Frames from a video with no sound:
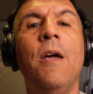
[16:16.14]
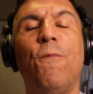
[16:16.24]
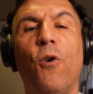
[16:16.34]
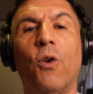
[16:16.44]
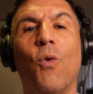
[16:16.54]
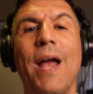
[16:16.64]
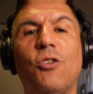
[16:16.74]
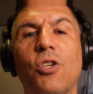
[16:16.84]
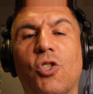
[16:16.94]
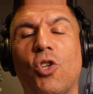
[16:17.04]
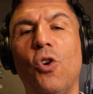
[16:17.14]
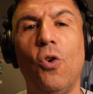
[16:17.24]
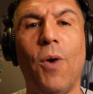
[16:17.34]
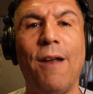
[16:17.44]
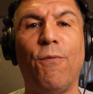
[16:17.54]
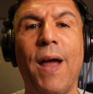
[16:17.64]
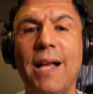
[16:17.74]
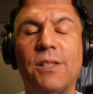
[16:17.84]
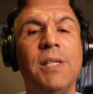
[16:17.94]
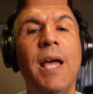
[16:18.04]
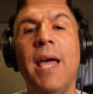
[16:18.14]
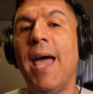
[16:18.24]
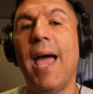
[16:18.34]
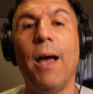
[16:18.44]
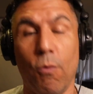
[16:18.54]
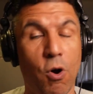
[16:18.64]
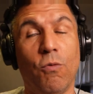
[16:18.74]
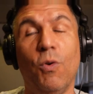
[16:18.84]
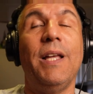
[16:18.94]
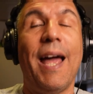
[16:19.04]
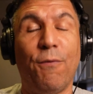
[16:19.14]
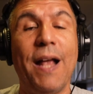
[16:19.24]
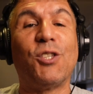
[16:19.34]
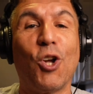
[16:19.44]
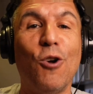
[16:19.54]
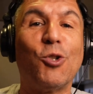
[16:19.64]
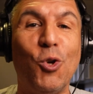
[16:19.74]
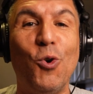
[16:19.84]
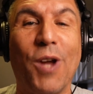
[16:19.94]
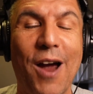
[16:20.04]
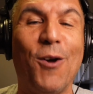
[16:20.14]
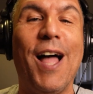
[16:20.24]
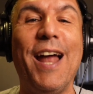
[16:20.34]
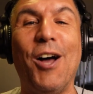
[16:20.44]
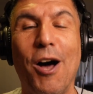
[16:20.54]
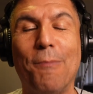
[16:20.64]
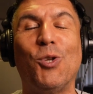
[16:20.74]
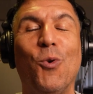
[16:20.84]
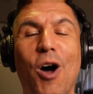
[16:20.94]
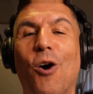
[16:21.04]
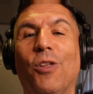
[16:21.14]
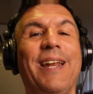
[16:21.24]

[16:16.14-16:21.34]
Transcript: for the Rangers to advance, or really advance to go to Carolina up two oh.